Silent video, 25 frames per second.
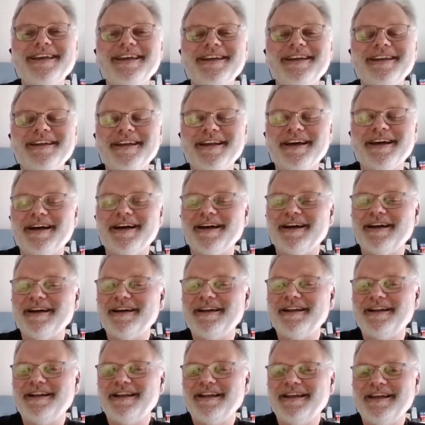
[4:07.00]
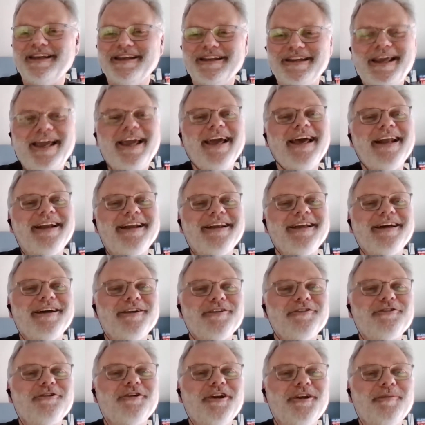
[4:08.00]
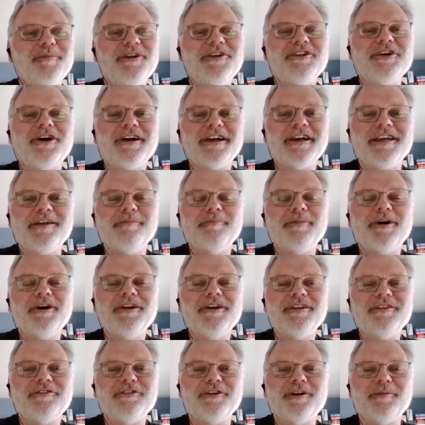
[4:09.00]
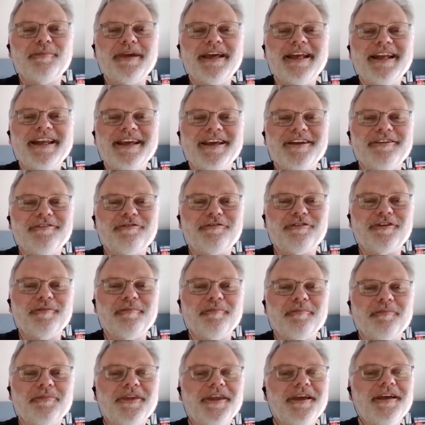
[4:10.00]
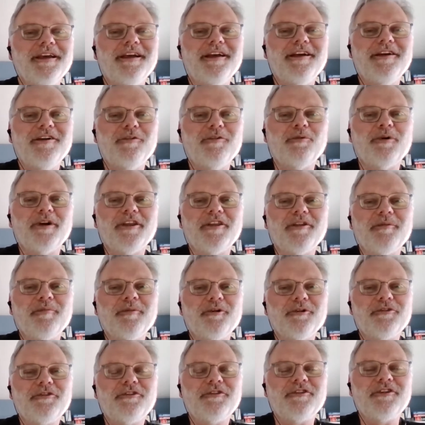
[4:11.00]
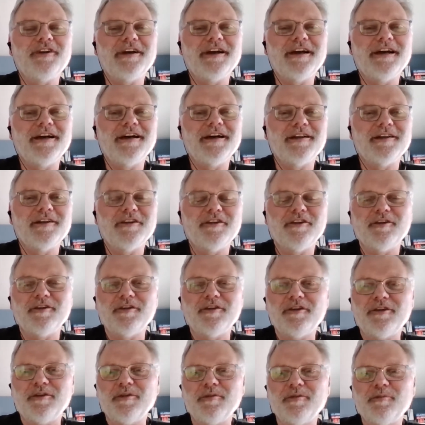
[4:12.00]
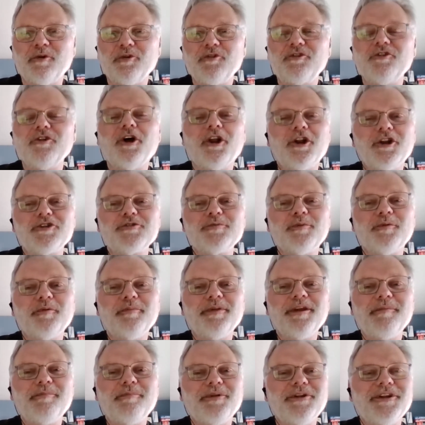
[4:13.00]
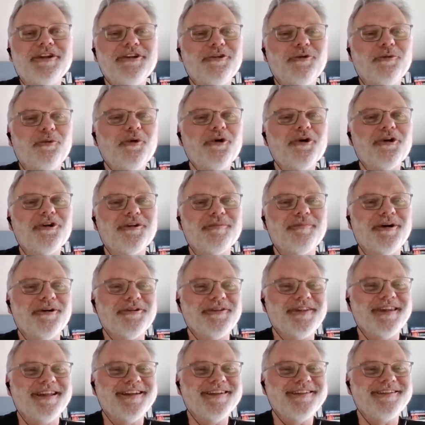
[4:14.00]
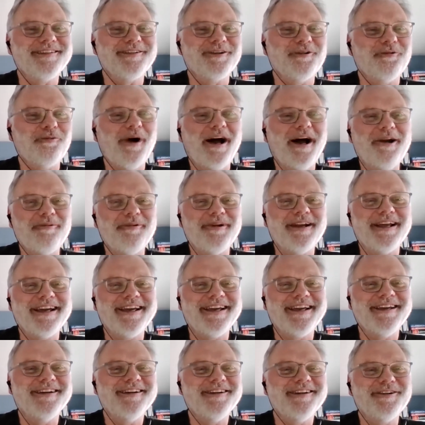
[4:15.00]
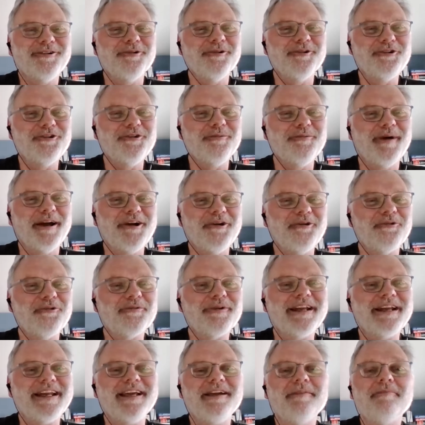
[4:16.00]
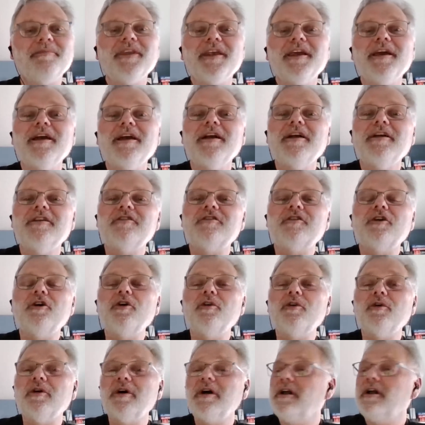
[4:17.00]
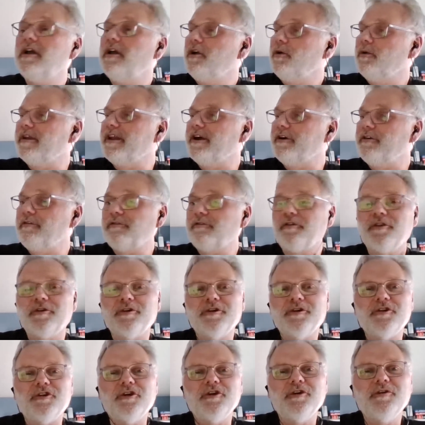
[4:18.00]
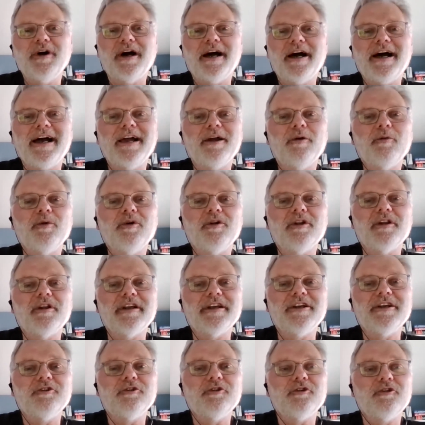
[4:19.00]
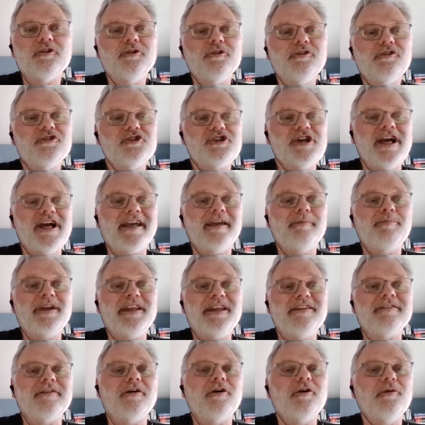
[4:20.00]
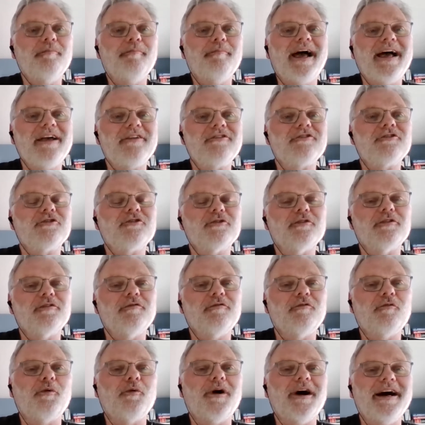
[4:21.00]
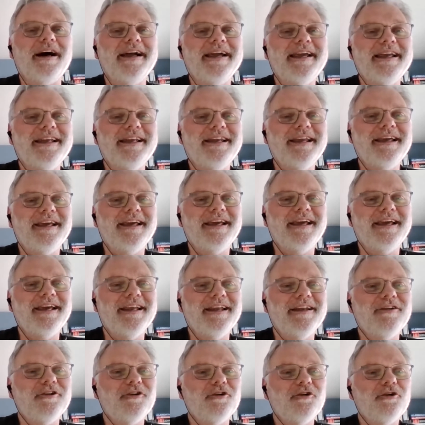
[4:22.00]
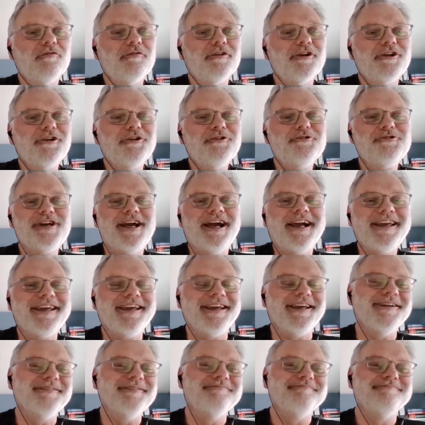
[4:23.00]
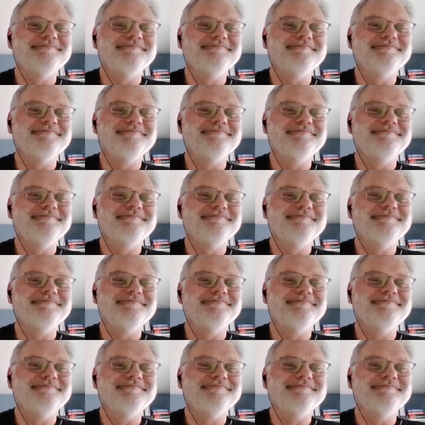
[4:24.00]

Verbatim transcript: in uh, in Canada is going to be talking about it. So I'm getting it from one of the most uh, the the most knowledgeable people in the hmm. world about this. So why would I go and do my own reading? So without further ado, I will introduce Jacky Blisson, Master of Wine, and over to you, Jacky.